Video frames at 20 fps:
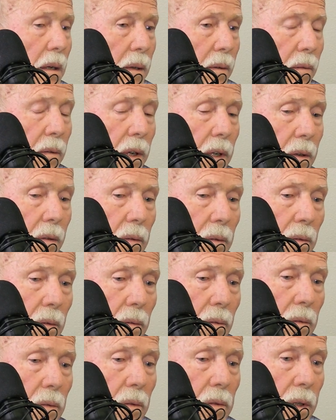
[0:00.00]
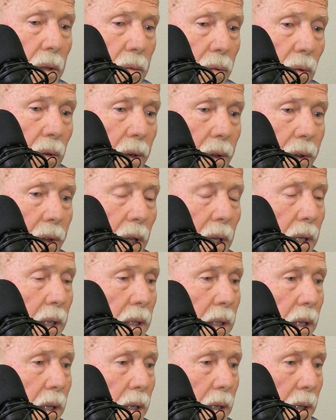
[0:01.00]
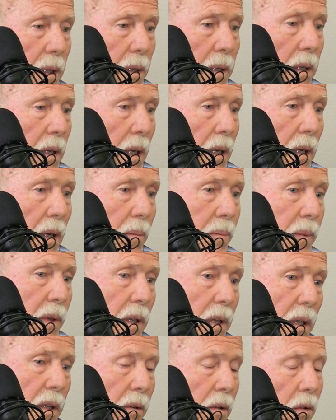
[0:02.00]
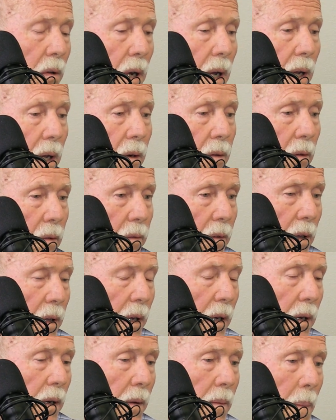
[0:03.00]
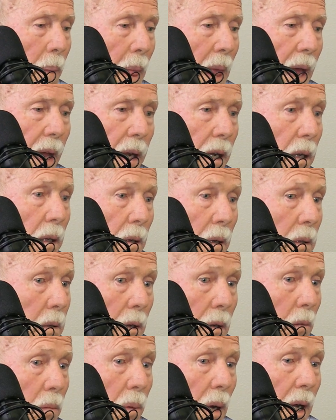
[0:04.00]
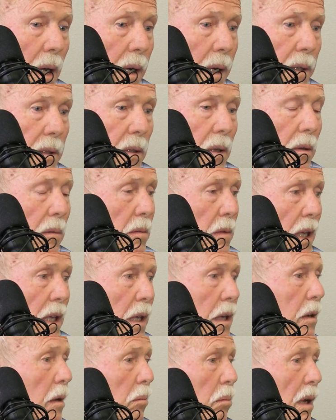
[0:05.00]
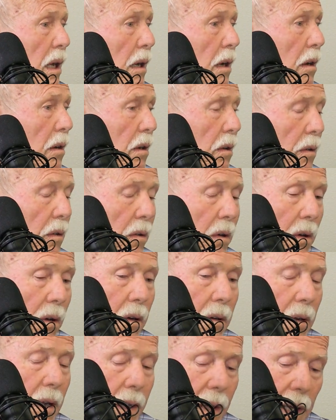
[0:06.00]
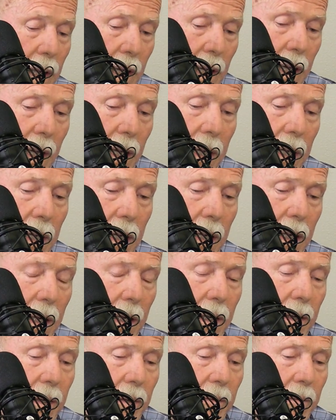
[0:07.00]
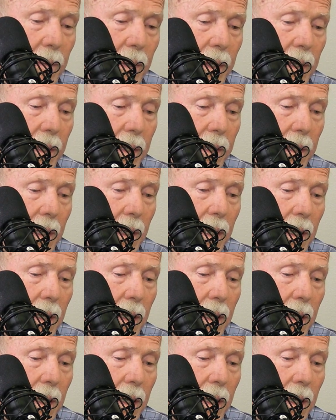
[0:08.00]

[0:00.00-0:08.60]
Which was one of the things that helped in the trial over there. No bodies. He could be in New York. But